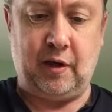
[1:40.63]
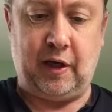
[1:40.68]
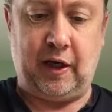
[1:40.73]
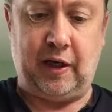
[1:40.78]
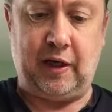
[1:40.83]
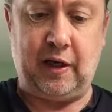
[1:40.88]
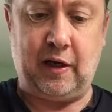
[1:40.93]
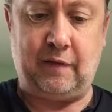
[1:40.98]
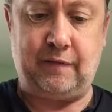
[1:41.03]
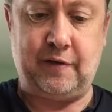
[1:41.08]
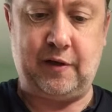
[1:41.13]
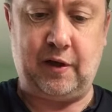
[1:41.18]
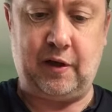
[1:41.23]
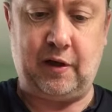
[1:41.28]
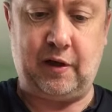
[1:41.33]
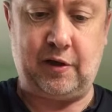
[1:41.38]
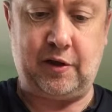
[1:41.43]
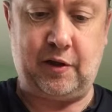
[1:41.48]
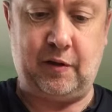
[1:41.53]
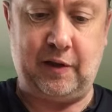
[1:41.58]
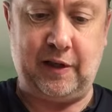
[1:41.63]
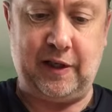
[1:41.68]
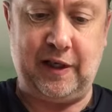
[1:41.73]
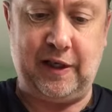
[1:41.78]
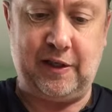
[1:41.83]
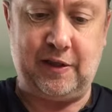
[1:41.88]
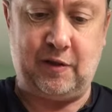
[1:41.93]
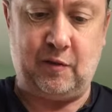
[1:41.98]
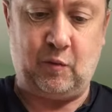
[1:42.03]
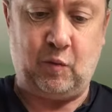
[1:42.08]
enough to last you at
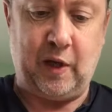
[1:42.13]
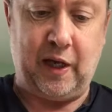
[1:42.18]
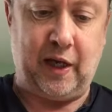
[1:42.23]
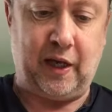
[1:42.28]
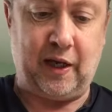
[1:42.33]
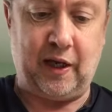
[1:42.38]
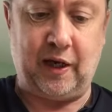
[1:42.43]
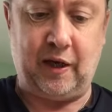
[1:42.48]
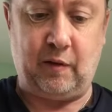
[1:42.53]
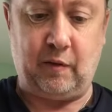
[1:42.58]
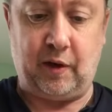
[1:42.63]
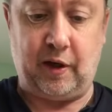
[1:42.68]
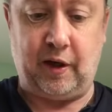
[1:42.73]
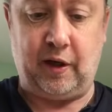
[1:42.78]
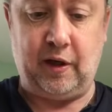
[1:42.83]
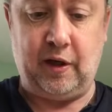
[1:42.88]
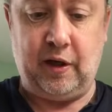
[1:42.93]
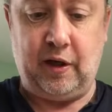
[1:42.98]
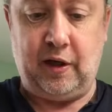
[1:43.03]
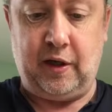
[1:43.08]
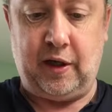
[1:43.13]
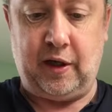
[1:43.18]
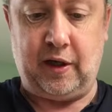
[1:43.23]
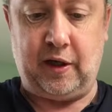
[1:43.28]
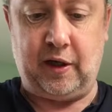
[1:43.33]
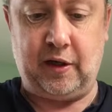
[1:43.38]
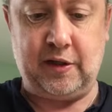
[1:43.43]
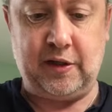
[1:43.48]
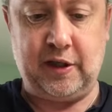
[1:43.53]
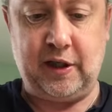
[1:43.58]
least a week anyway. Now
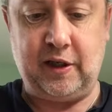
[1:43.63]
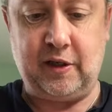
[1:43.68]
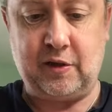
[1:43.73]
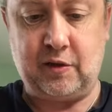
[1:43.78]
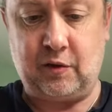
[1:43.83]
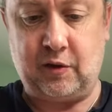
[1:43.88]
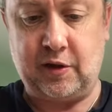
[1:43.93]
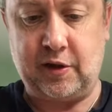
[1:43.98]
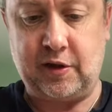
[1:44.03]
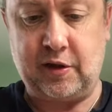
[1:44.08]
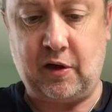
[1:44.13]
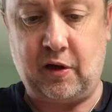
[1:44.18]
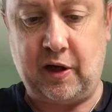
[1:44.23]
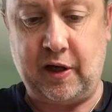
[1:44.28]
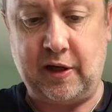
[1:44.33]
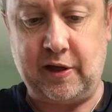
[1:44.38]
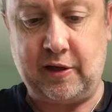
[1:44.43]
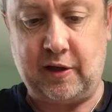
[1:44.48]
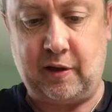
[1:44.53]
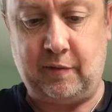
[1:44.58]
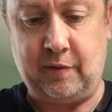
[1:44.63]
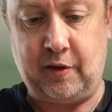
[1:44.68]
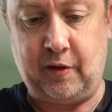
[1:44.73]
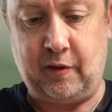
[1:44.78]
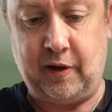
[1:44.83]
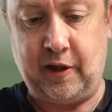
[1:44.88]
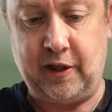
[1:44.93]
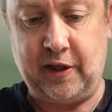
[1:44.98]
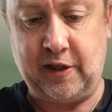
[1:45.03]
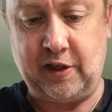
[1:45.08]
you can see the sort of size that I'm
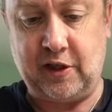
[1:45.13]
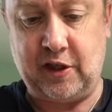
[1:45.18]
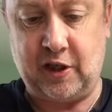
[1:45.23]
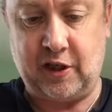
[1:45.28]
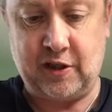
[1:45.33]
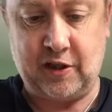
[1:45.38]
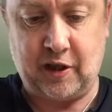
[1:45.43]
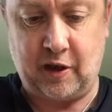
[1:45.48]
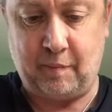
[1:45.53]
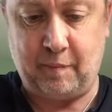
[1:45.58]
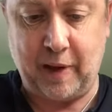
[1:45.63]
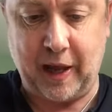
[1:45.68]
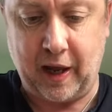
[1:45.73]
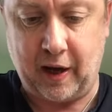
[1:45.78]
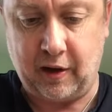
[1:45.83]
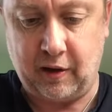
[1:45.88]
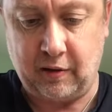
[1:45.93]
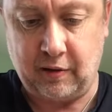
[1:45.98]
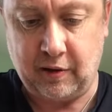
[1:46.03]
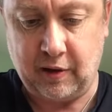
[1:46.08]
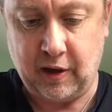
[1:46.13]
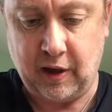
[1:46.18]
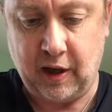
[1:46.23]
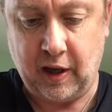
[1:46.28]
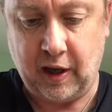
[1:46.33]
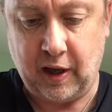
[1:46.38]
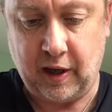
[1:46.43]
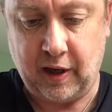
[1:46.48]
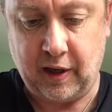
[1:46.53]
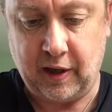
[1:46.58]
doing. It's just about
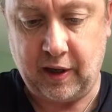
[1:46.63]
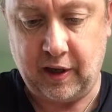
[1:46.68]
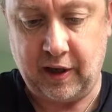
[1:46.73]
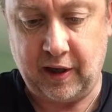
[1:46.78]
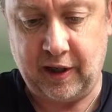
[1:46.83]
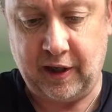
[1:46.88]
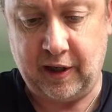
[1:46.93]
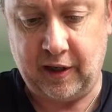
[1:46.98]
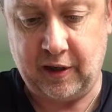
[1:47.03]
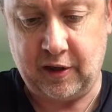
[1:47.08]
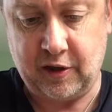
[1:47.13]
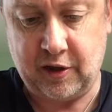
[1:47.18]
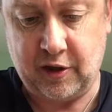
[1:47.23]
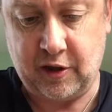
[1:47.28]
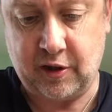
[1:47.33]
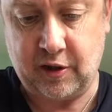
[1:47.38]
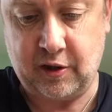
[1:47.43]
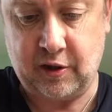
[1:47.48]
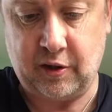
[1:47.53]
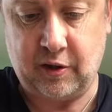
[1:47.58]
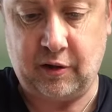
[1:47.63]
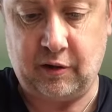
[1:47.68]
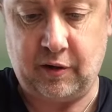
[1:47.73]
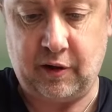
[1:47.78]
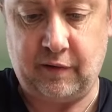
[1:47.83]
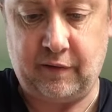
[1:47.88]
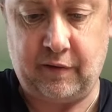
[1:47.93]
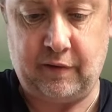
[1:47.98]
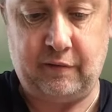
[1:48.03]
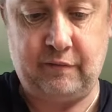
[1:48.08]
1 inch, all
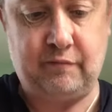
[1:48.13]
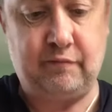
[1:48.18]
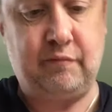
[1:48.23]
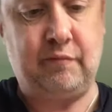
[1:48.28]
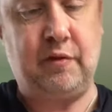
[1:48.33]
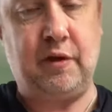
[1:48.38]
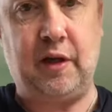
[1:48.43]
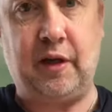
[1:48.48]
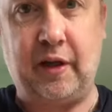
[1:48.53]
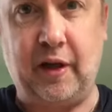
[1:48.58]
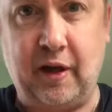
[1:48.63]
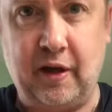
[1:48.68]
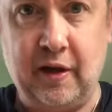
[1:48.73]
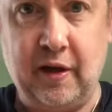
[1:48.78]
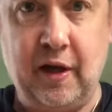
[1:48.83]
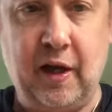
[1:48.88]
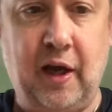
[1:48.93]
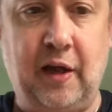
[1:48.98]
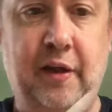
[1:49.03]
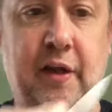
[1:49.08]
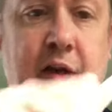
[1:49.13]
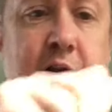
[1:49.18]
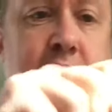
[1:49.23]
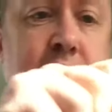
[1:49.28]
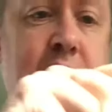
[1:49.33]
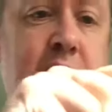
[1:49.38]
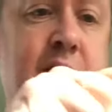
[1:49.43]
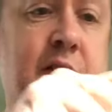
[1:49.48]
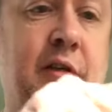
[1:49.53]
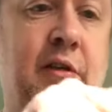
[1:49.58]
right, like that. Then I
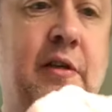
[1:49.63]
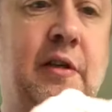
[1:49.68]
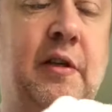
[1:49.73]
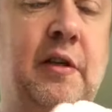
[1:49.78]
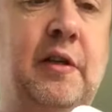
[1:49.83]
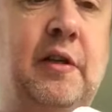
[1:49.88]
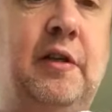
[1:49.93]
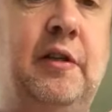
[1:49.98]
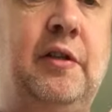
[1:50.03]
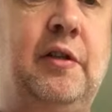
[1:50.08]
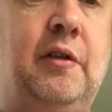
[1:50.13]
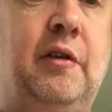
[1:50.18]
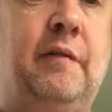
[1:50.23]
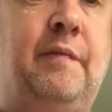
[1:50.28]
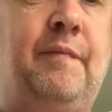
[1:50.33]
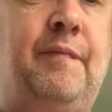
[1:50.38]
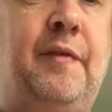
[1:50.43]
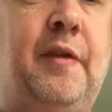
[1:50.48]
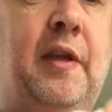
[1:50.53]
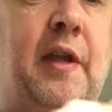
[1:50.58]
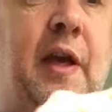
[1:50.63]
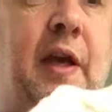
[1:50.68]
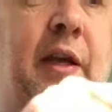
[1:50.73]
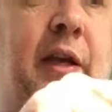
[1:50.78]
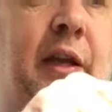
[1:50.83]
just sort of cut